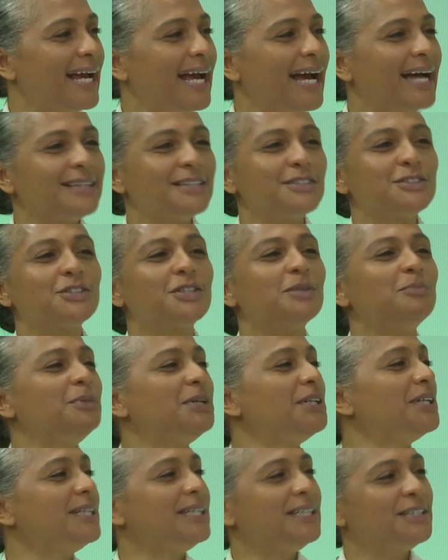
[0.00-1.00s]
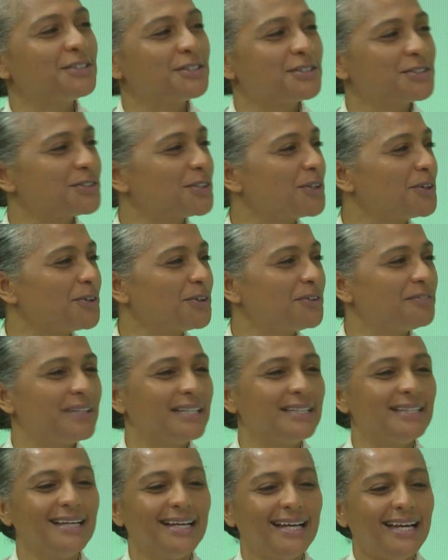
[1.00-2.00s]
I had this mm. community to serve
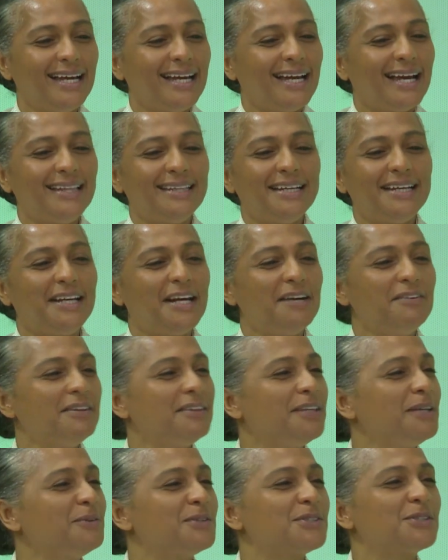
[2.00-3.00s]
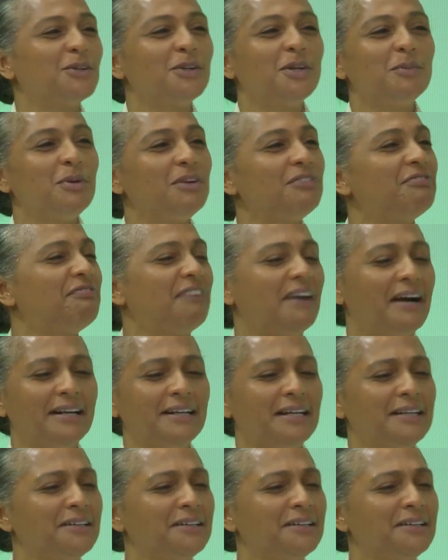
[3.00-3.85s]
and, and that everything was going to be fine.